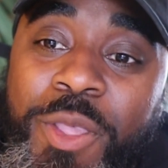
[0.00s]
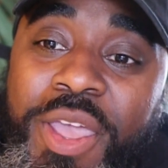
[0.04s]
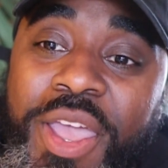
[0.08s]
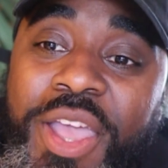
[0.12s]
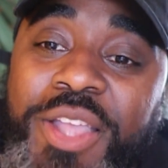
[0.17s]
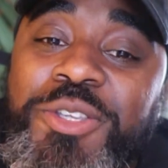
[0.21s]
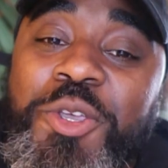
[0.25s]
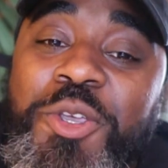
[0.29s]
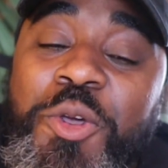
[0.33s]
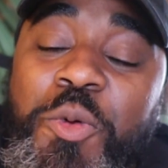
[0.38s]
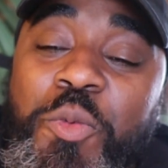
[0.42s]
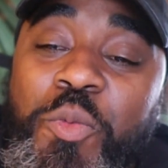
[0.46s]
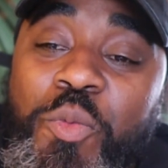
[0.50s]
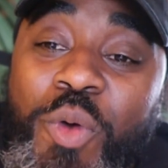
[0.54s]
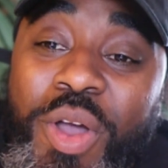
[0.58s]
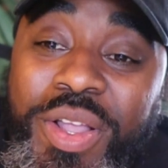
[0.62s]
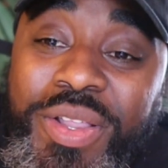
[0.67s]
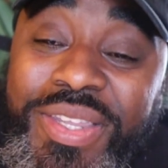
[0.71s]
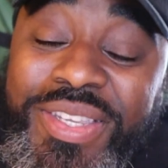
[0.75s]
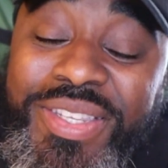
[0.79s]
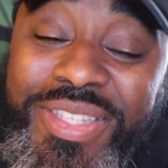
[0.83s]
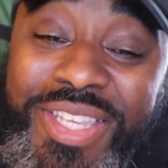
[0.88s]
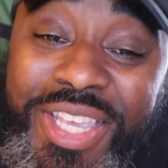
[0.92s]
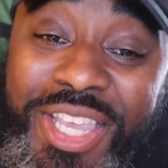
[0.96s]
And so,
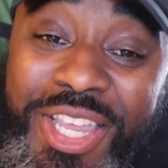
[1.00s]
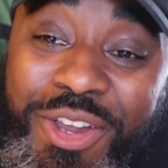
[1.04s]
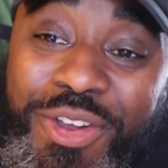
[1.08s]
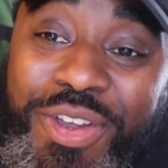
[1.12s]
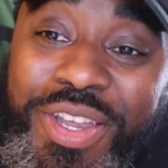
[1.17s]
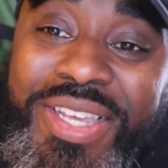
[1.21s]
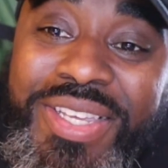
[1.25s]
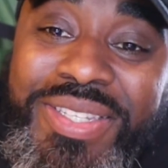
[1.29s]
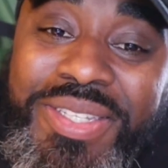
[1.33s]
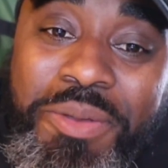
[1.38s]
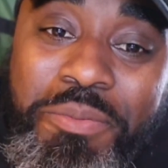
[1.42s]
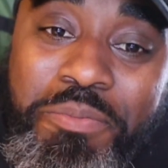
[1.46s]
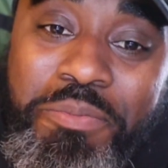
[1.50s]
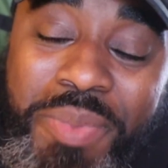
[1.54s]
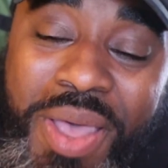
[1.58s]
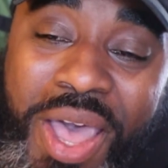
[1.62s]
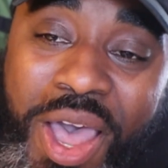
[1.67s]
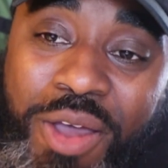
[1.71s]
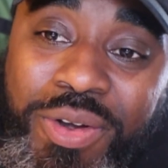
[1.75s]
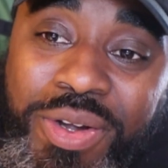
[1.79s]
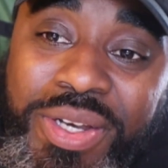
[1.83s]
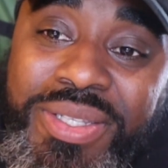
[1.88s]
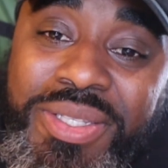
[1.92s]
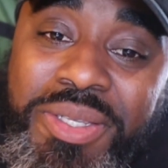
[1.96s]
what this era is
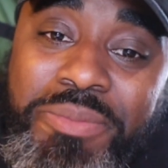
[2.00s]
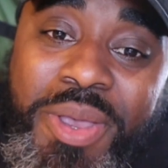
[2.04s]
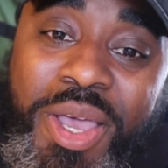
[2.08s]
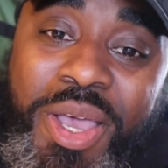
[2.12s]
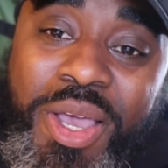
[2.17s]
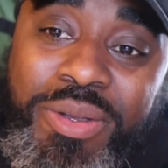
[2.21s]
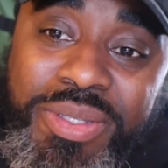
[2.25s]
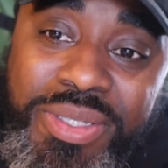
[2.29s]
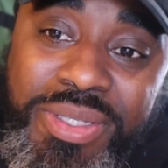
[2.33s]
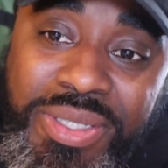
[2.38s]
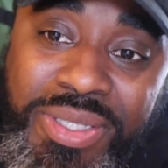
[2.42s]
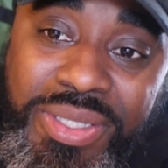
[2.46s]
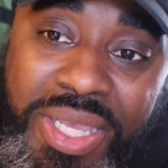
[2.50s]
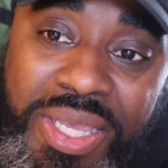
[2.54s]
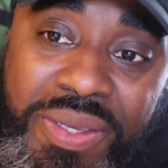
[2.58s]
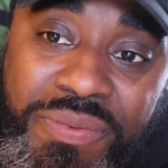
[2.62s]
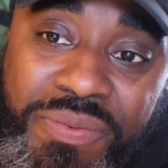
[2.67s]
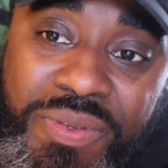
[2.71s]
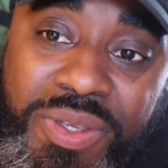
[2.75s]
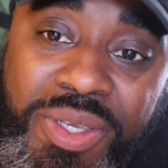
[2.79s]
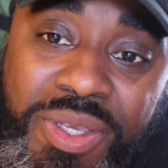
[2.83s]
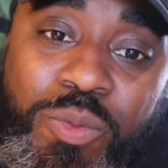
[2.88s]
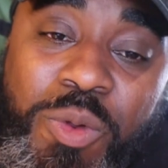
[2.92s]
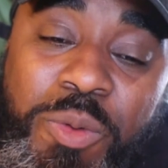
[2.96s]
about is about
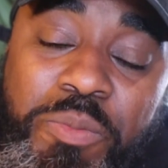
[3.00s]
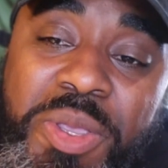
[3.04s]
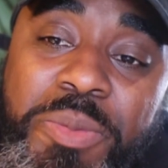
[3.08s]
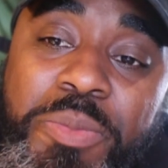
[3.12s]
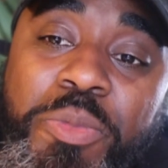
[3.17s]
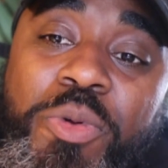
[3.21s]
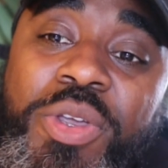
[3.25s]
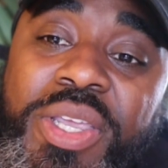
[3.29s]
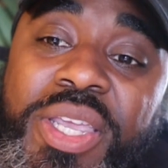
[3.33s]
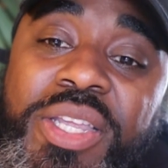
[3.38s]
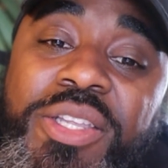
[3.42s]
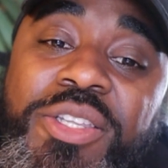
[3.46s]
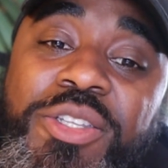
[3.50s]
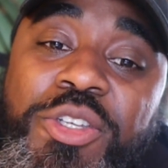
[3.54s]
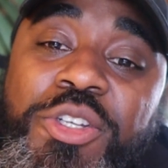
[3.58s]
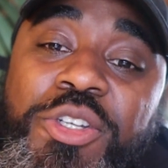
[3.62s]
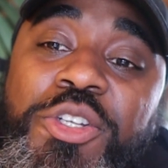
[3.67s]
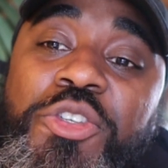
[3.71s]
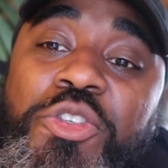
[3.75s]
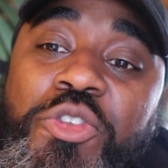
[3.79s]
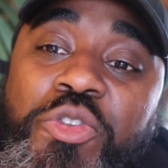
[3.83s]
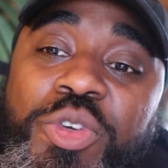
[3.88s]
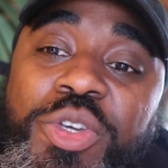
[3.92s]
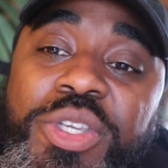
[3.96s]
safety. When people get into
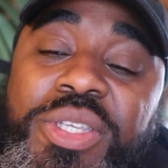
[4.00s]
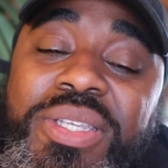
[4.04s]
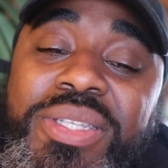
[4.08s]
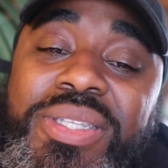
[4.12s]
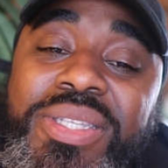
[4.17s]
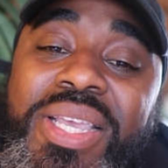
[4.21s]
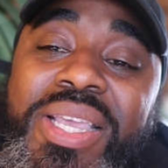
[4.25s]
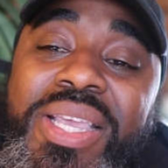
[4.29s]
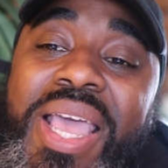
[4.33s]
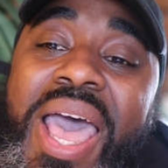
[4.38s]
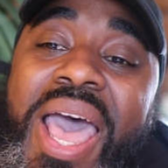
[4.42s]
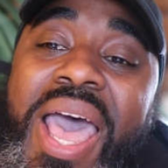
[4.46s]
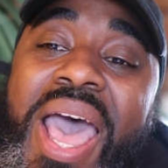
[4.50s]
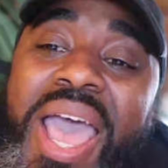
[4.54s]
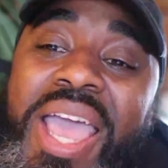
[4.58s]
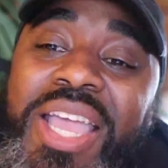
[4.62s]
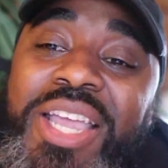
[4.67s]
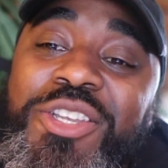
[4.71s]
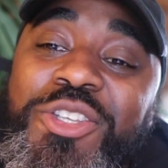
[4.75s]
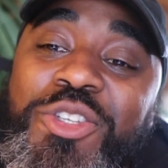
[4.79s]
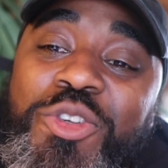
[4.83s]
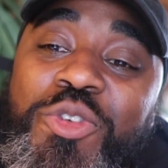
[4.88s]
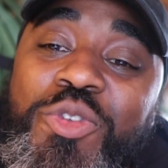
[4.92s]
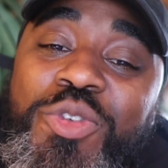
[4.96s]
the streets and say, I
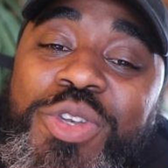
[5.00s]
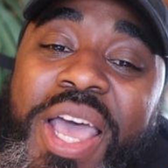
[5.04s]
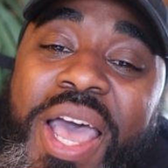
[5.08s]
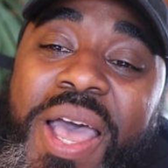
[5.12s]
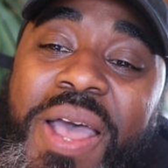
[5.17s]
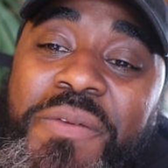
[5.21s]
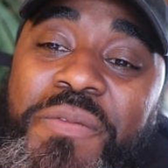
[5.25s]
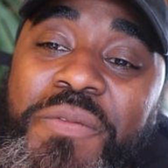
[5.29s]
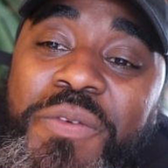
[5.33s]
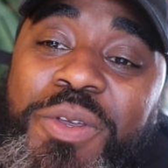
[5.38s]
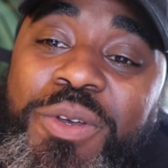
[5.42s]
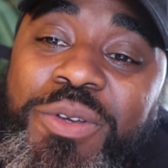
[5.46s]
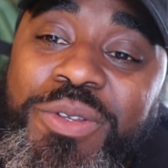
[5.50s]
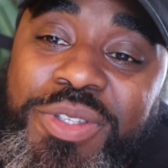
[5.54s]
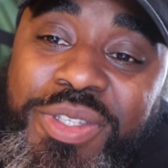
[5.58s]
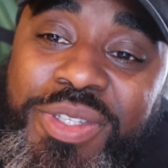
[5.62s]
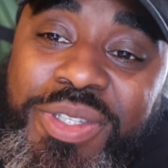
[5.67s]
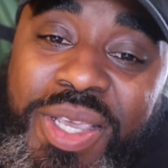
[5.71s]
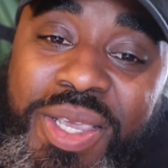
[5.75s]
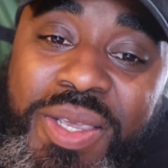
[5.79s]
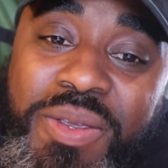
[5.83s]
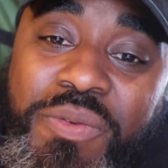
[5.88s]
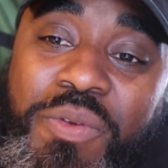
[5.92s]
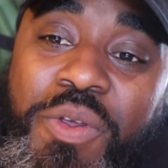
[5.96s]
do not feel
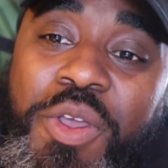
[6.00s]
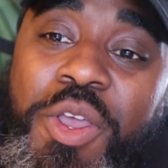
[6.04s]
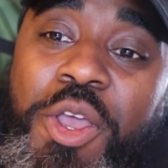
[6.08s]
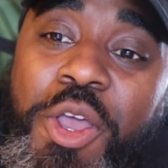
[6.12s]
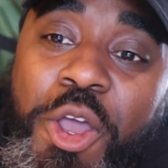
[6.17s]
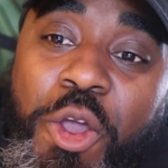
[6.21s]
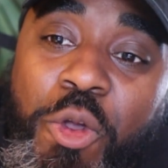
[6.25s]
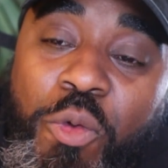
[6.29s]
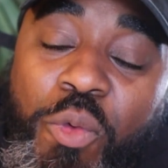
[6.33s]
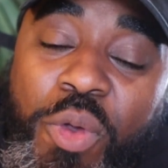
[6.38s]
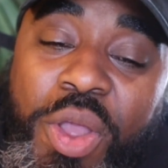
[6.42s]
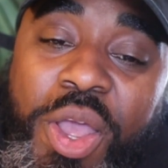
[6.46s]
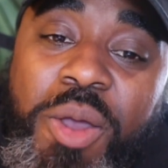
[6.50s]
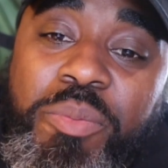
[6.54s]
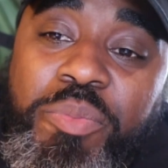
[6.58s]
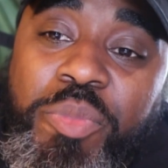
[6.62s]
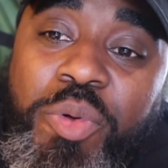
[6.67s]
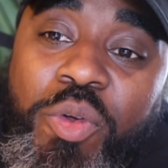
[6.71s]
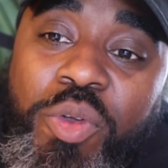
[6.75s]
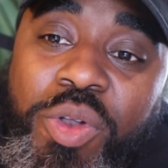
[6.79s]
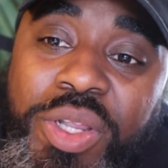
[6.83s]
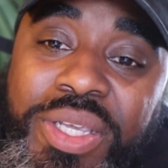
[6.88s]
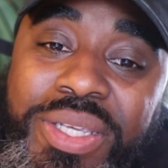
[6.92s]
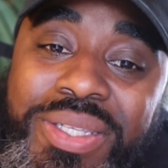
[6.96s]
safe around
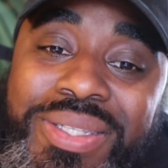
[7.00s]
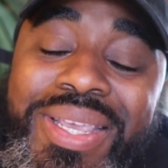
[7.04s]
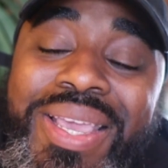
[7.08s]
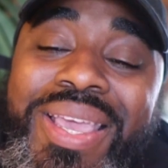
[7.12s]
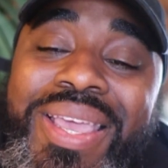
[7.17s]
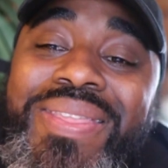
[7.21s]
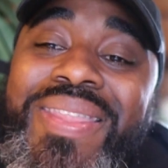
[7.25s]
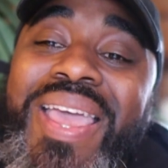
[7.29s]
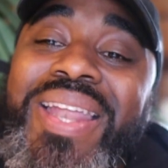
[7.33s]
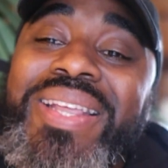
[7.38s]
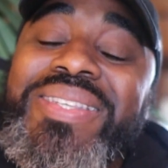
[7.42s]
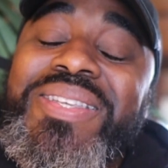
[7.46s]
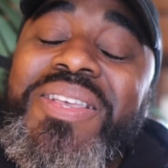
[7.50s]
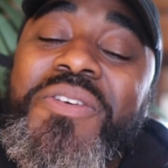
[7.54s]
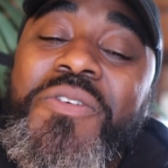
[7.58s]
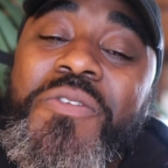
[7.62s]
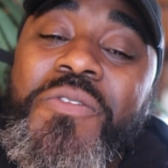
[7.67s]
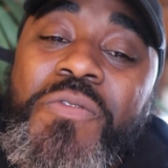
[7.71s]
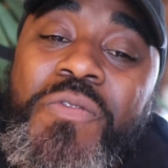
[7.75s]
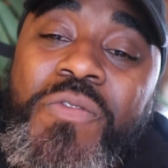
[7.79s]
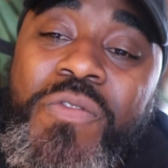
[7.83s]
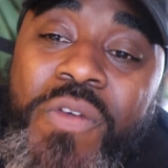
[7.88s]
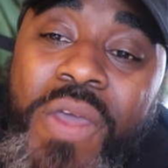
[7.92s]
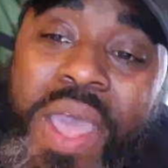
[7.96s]
police, that is a
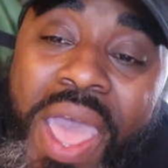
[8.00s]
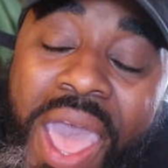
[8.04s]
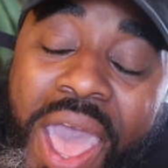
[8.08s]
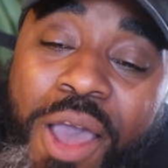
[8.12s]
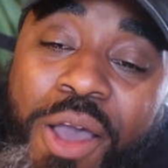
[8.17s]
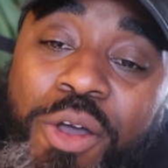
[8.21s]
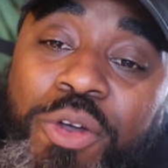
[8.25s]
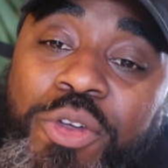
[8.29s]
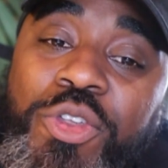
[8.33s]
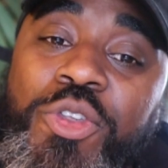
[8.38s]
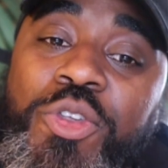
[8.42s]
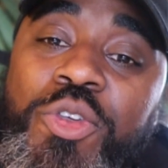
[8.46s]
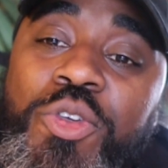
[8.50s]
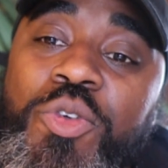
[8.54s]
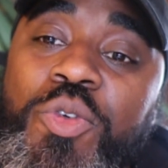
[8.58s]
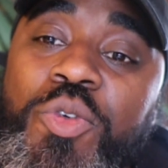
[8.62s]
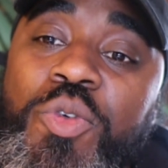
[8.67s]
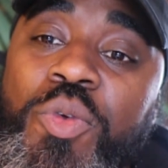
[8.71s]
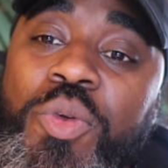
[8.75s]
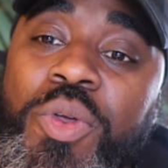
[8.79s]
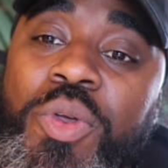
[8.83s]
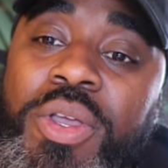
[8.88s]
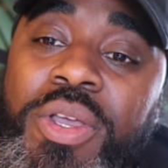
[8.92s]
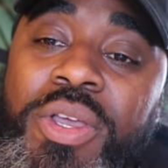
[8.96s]

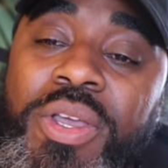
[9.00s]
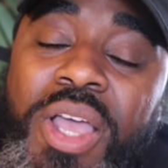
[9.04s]
value.